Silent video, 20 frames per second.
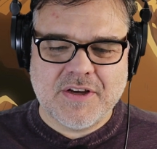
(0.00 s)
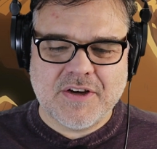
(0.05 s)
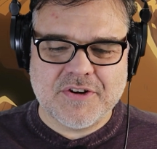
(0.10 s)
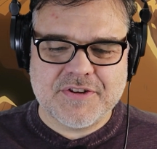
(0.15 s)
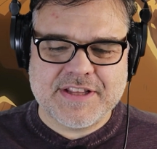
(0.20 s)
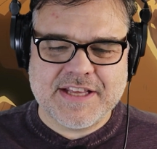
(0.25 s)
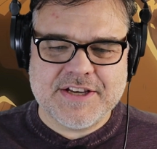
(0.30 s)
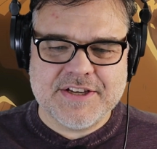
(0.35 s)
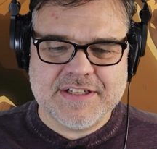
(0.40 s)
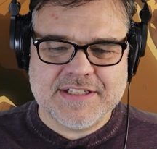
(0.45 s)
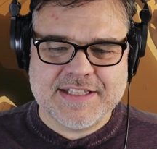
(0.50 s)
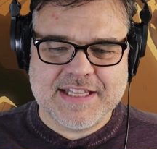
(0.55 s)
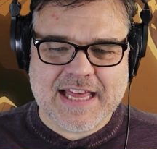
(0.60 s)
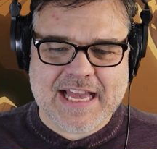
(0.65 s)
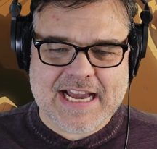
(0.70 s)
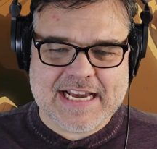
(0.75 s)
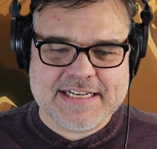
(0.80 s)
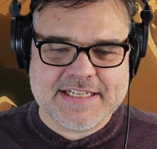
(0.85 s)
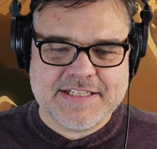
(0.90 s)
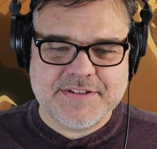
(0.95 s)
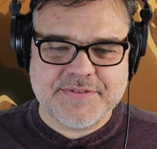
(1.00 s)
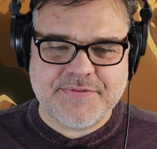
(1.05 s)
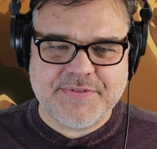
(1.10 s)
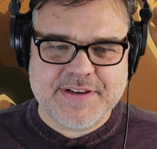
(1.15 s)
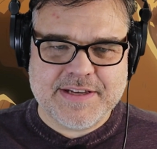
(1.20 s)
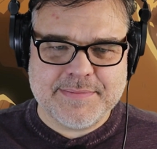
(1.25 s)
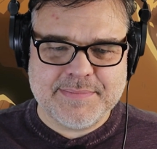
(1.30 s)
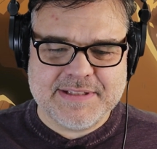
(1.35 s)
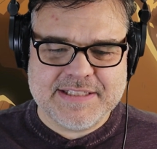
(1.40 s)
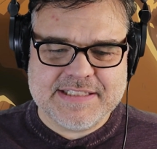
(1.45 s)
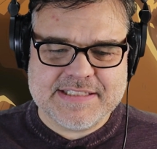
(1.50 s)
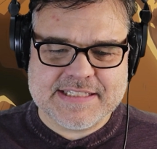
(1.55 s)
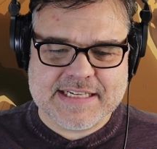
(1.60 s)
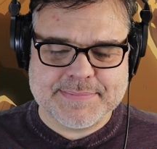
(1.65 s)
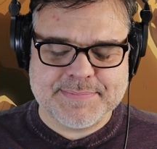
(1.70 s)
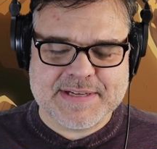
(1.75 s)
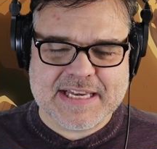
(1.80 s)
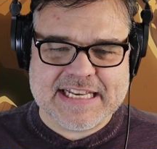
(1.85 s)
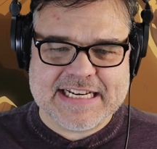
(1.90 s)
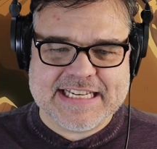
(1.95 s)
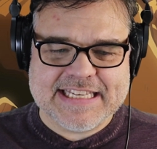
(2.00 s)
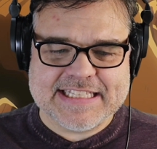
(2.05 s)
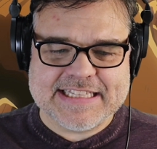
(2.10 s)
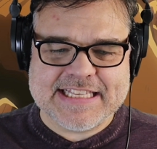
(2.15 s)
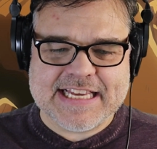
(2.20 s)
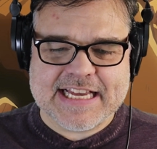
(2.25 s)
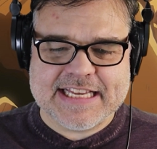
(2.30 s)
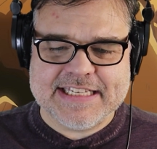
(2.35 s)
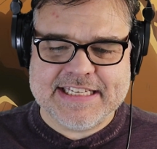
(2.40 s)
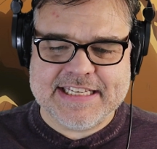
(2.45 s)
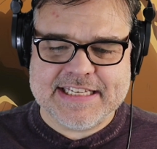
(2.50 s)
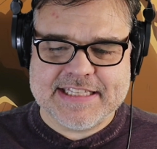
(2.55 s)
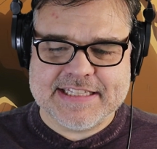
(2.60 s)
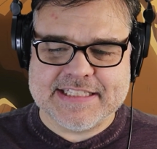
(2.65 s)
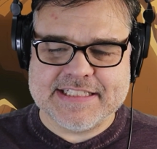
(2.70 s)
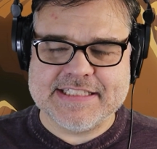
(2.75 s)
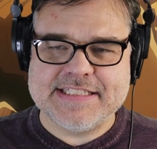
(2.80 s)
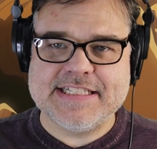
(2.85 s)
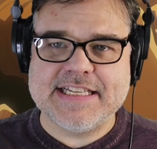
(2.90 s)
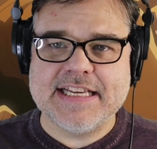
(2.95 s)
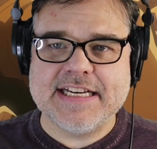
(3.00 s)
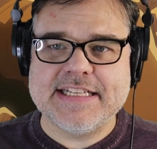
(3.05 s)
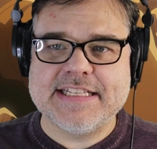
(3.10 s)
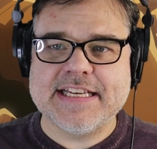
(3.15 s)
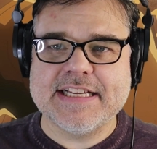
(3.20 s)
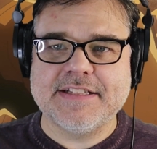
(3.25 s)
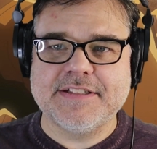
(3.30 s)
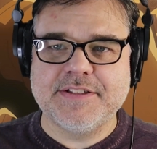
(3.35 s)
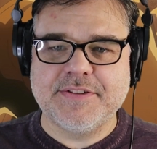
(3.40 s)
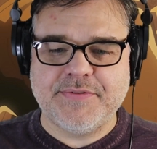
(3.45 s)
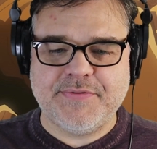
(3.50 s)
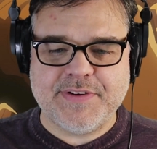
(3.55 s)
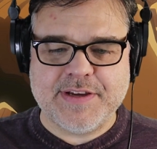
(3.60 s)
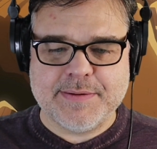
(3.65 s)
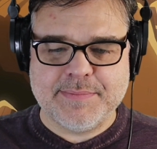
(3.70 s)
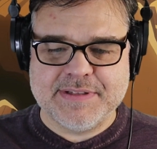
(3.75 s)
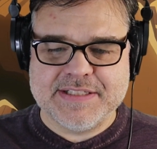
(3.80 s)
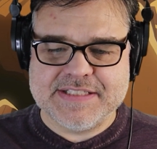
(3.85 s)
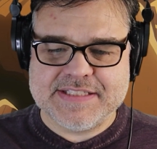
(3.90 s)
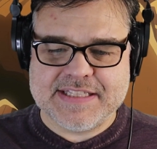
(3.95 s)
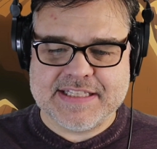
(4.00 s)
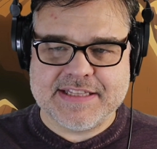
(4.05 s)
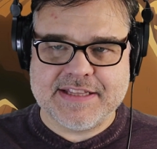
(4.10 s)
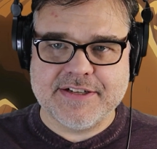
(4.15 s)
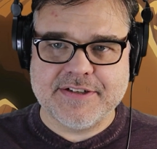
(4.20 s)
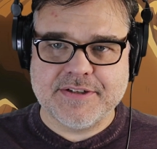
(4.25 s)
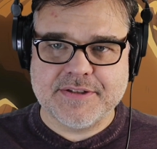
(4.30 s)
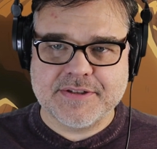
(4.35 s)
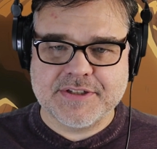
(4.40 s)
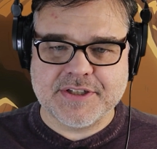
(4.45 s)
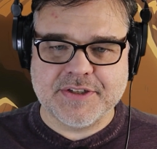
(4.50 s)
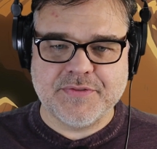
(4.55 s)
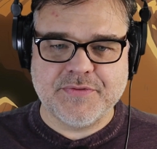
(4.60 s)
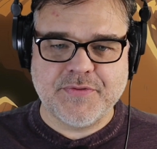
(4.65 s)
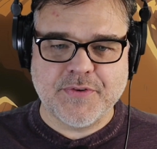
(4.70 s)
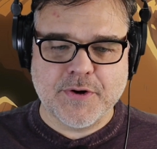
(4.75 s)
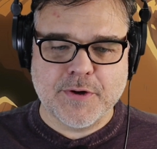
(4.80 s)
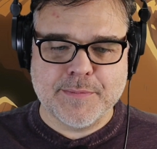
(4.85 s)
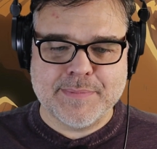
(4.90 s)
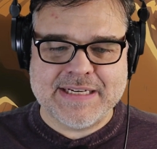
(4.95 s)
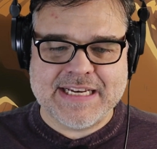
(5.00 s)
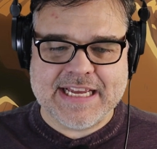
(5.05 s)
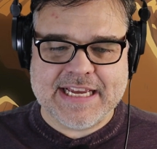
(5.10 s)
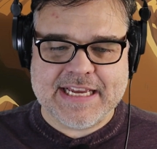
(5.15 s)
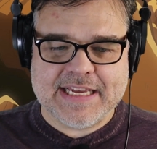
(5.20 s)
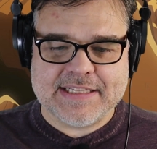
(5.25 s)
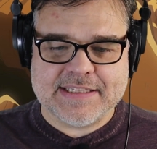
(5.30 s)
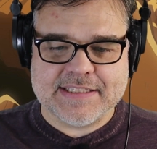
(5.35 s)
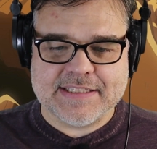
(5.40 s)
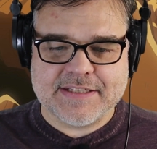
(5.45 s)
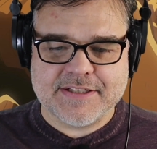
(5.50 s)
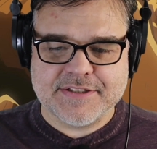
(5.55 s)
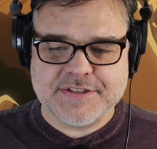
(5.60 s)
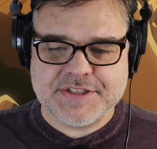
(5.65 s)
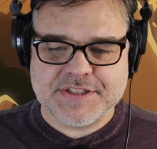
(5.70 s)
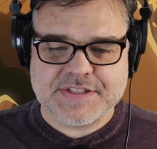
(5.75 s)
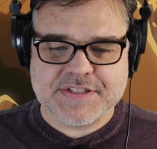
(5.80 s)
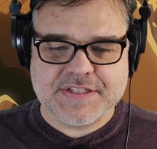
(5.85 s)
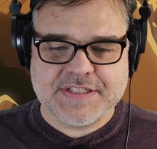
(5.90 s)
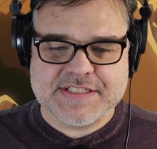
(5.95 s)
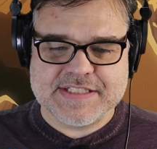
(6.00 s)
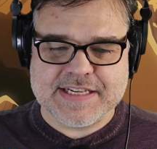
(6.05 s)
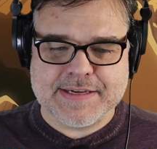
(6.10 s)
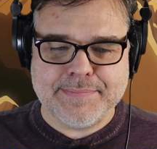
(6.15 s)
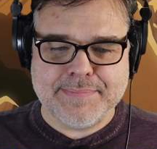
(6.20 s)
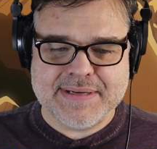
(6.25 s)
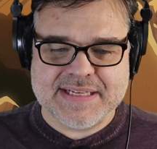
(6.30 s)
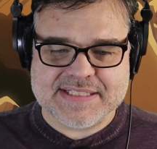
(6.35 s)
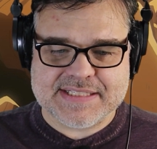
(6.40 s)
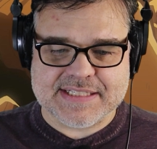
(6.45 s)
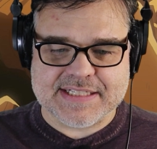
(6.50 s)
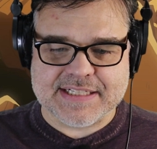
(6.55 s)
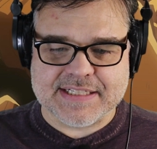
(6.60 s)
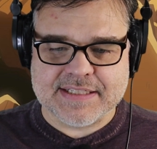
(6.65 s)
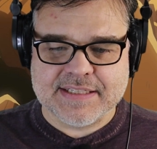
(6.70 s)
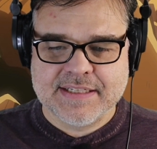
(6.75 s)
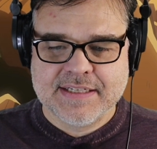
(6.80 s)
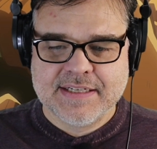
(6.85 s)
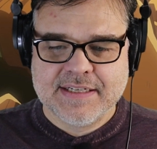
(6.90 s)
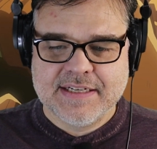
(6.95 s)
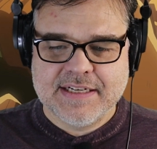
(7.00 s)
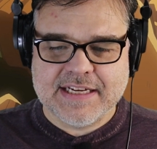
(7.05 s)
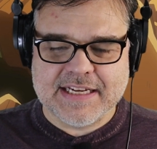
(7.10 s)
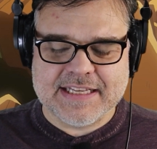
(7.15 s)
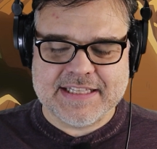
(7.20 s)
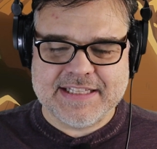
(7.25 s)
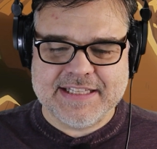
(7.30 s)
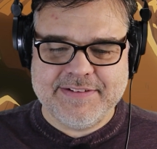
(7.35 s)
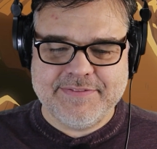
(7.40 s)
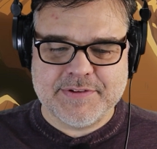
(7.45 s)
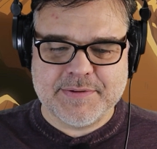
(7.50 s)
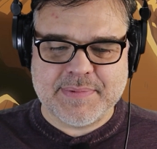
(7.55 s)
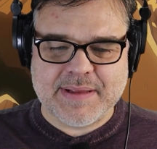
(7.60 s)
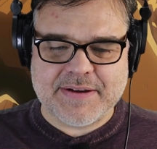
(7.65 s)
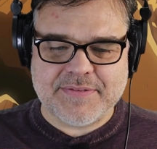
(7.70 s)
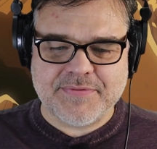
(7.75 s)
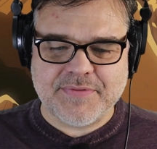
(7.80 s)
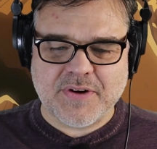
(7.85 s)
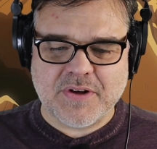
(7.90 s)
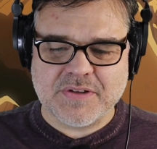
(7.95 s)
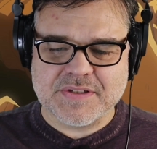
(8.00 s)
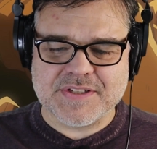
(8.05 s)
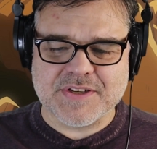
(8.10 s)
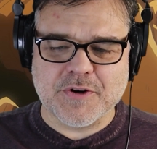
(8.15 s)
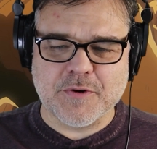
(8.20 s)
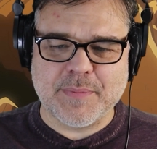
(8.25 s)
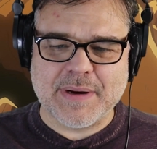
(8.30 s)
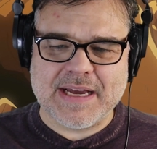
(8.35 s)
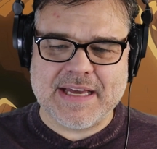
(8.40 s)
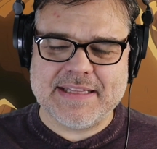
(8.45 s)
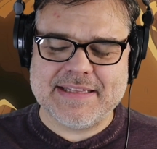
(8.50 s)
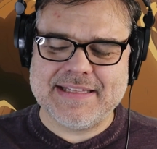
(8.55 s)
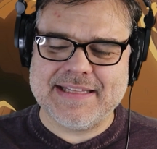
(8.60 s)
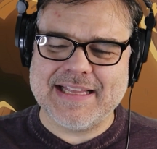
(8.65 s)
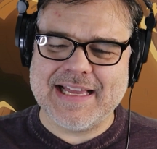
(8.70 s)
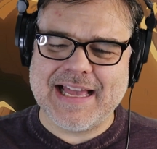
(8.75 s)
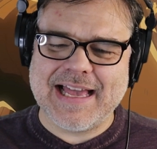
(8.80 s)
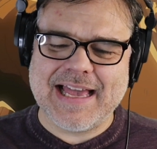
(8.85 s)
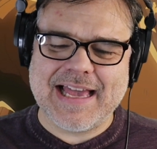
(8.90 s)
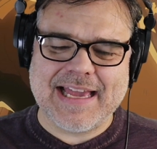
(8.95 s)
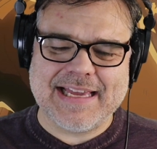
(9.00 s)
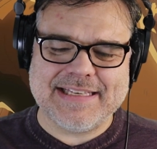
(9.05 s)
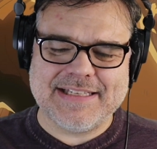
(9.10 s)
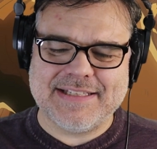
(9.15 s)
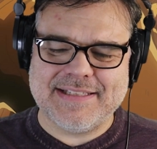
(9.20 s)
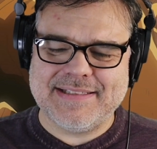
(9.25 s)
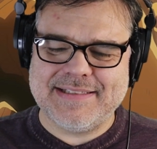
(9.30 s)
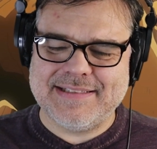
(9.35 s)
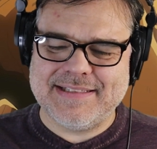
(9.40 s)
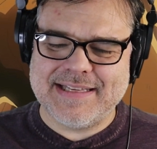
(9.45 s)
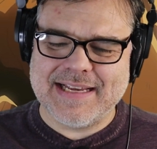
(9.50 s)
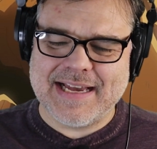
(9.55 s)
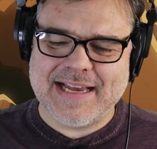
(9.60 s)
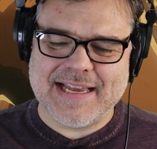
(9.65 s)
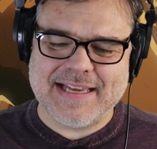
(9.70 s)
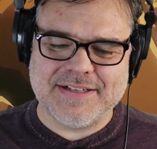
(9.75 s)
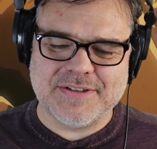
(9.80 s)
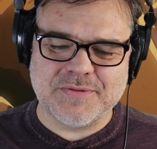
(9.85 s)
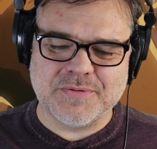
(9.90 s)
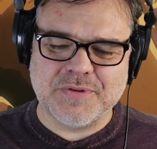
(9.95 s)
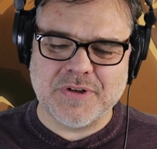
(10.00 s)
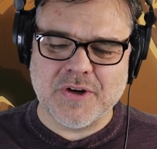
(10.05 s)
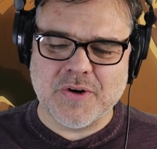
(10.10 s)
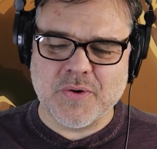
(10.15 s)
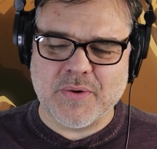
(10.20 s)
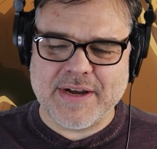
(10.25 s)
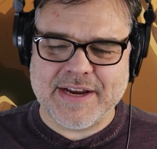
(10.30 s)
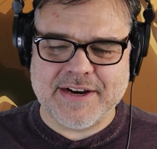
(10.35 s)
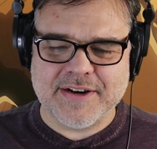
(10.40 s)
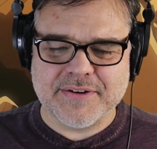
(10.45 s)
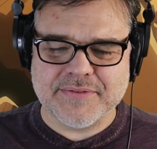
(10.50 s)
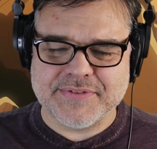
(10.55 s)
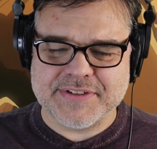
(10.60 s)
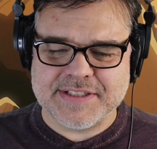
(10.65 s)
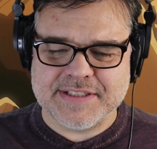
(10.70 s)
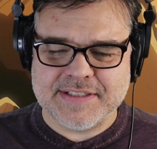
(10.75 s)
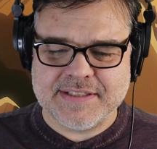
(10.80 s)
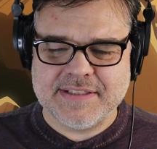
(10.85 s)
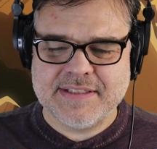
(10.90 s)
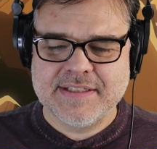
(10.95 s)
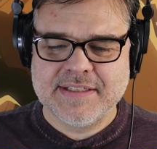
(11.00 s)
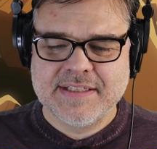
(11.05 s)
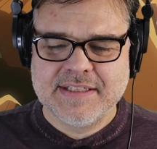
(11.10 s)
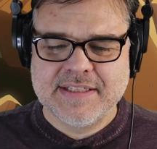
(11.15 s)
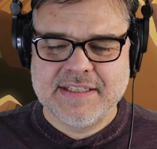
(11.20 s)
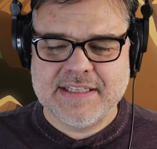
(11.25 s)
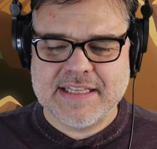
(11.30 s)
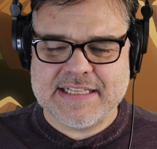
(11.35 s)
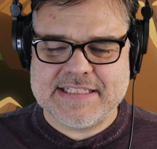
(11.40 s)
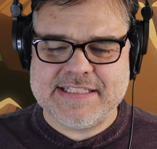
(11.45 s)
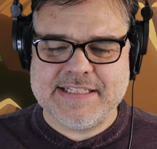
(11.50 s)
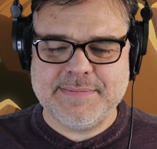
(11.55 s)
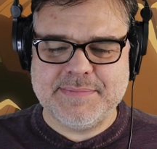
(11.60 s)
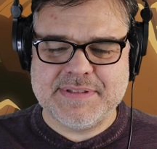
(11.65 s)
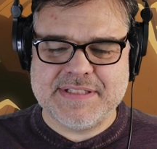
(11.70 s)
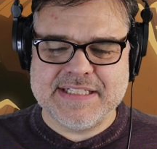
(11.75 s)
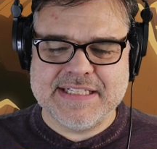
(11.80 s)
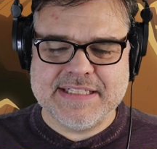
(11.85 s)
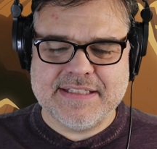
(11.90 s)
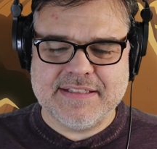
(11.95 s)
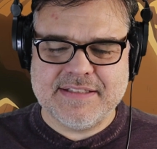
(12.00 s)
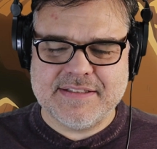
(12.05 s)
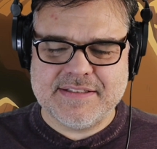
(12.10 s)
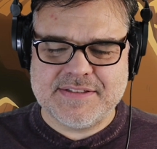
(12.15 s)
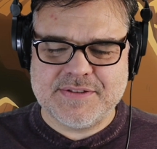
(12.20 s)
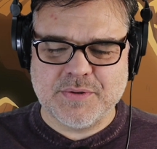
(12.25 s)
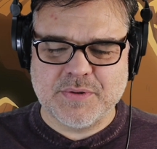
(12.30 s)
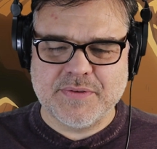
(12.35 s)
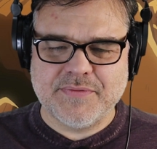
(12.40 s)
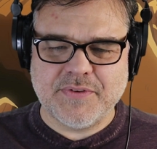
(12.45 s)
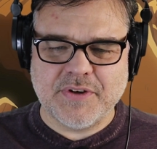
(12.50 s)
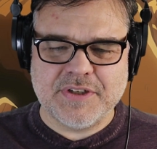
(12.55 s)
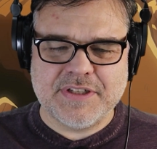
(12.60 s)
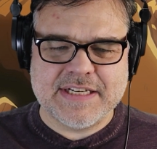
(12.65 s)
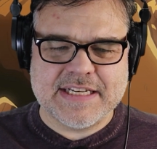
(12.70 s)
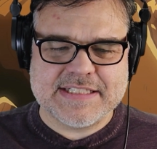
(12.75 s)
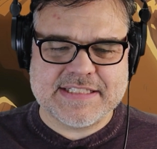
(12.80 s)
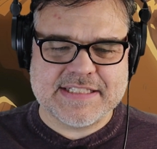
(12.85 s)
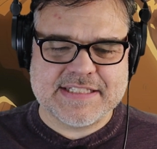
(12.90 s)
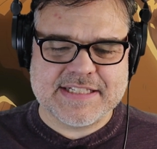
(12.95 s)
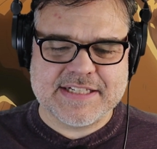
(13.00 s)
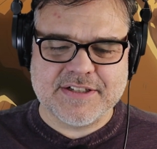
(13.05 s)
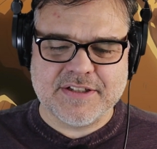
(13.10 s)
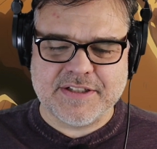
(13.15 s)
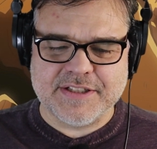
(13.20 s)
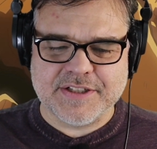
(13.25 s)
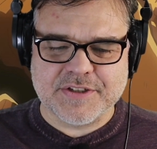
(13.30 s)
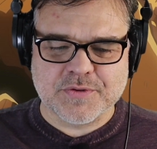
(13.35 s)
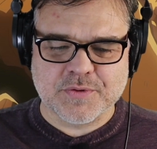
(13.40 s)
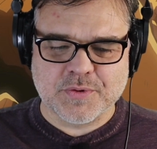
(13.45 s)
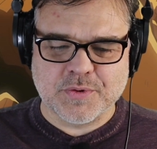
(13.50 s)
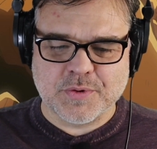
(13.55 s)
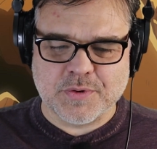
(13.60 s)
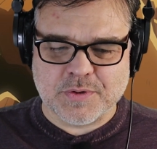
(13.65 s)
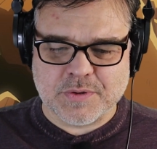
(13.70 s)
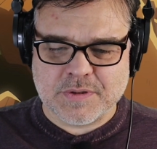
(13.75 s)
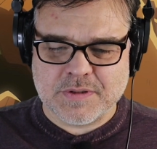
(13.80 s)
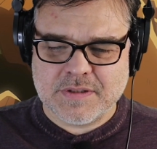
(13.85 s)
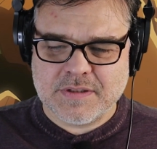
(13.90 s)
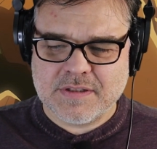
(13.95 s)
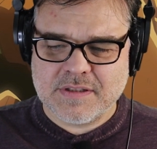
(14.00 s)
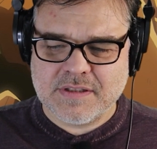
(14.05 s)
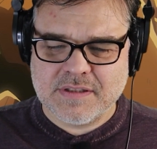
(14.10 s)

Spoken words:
Are they going to lie to the families? I'm kind of getting the idea that instead of telling the families that they're confirmed dead, that they're just going to say missing and leave them that false hope. I don't know, Erwin. That seems sort of unnecessarily cruel.